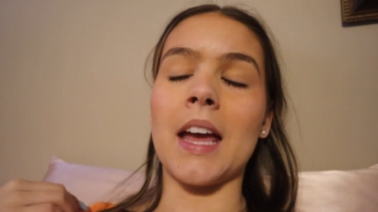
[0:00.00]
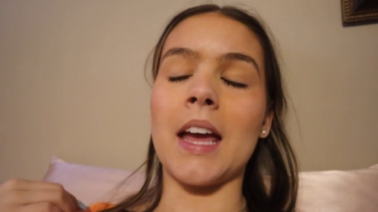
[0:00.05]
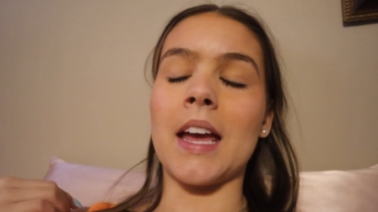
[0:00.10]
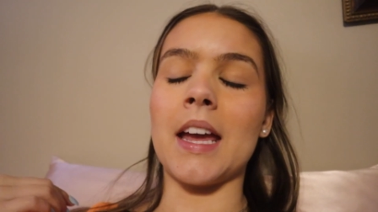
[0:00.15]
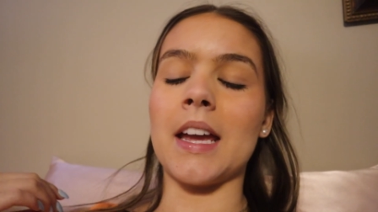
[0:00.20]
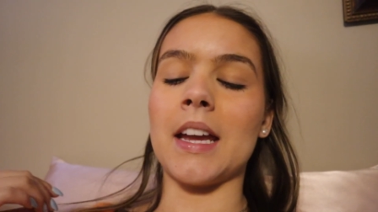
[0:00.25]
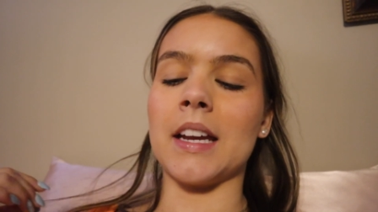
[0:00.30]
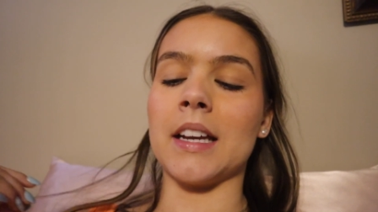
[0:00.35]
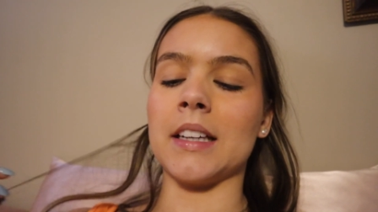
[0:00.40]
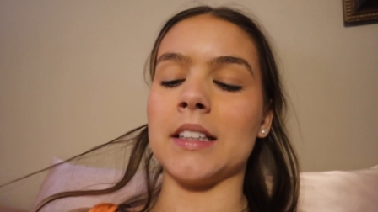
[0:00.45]

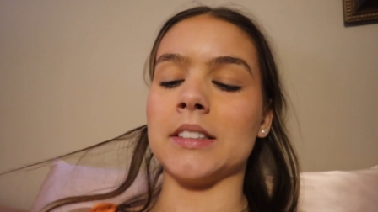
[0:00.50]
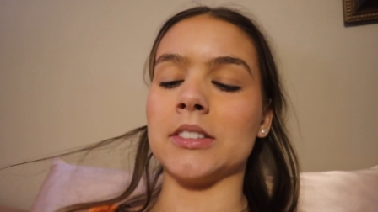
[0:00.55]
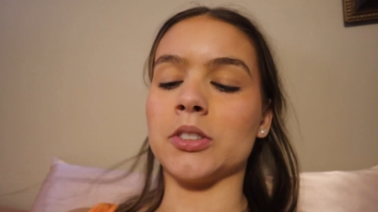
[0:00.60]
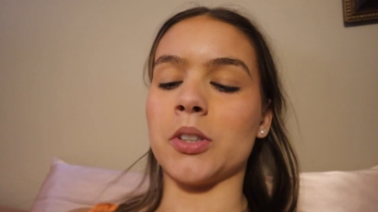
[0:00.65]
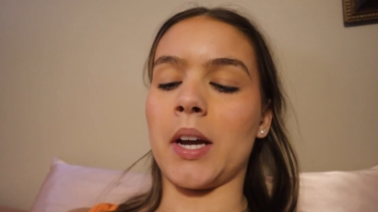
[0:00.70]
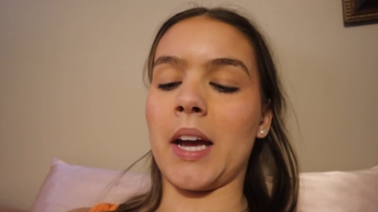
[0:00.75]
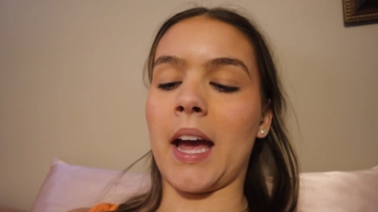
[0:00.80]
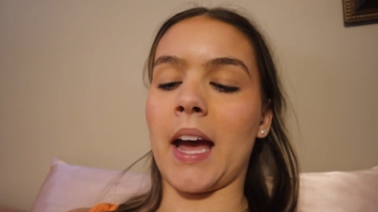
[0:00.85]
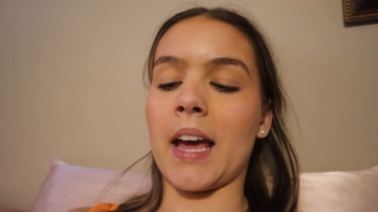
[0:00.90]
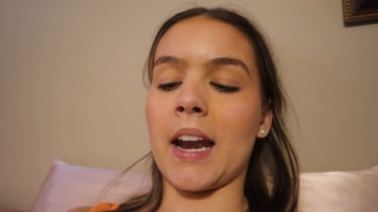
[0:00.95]
And
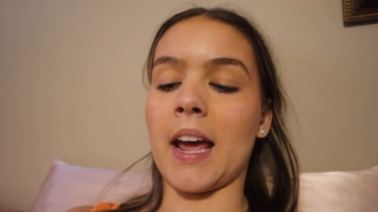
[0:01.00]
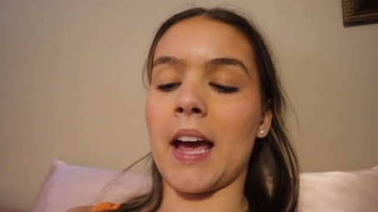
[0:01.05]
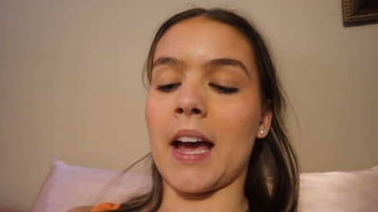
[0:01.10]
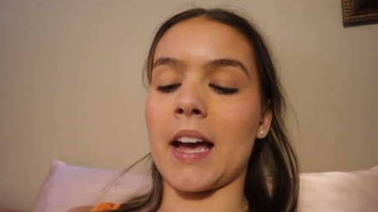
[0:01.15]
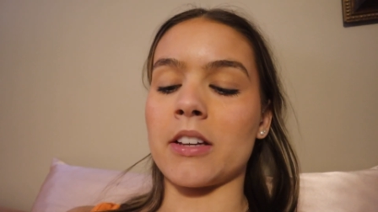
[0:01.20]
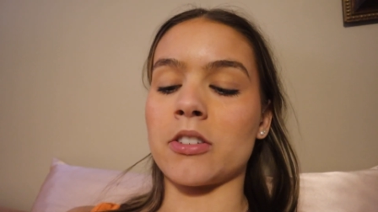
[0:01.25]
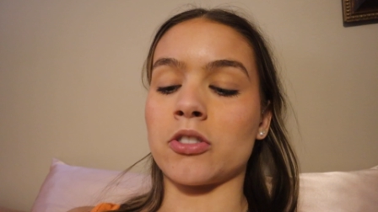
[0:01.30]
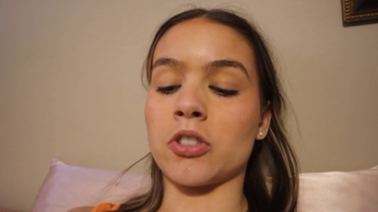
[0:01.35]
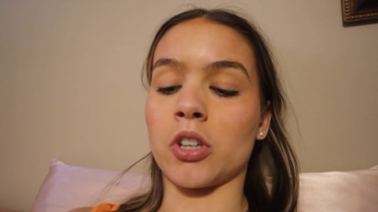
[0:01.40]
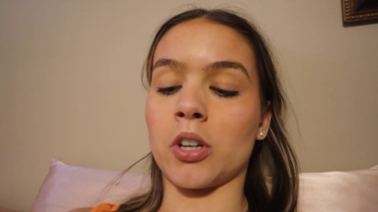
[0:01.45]
so I had
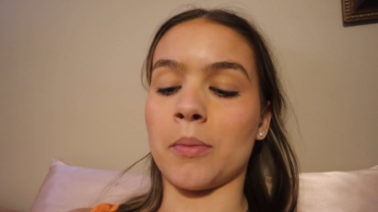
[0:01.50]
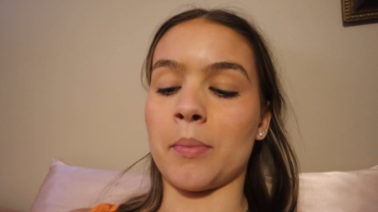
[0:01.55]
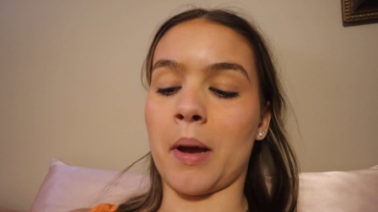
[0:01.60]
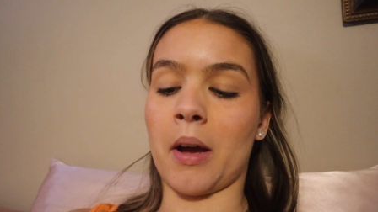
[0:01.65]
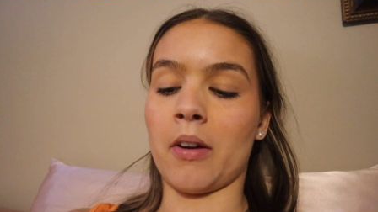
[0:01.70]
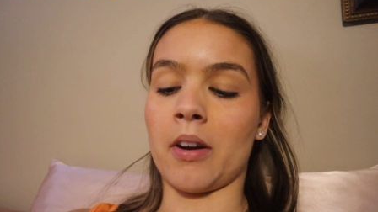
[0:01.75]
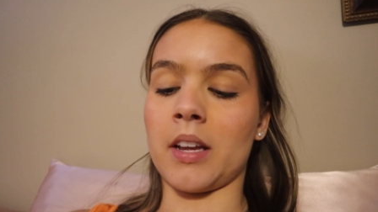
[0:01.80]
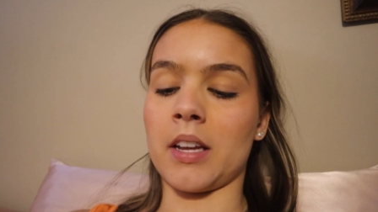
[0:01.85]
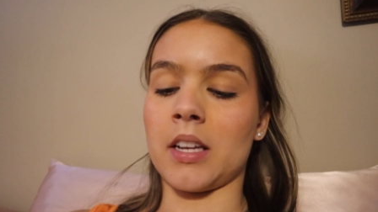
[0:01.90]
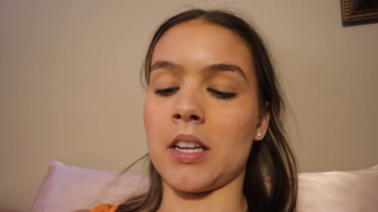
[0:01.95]
asked her
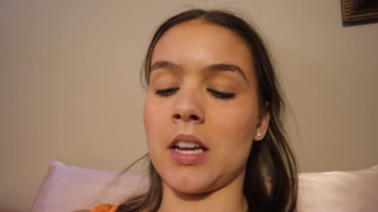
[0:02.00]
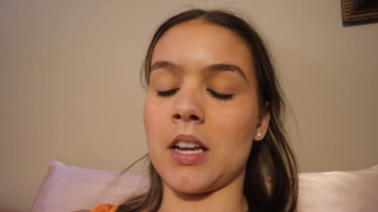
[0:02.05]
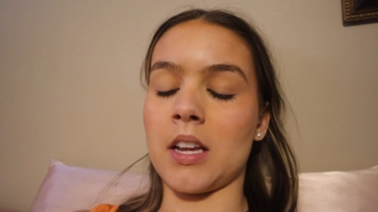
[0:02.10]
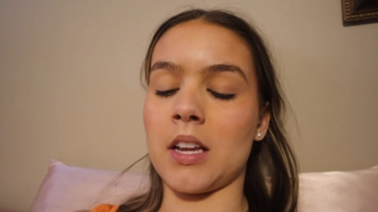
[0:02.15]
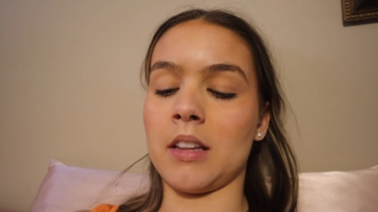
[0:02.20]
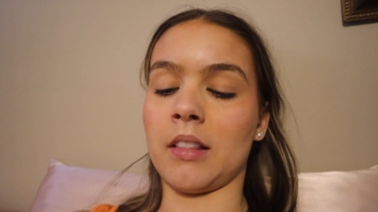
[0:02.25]
about it,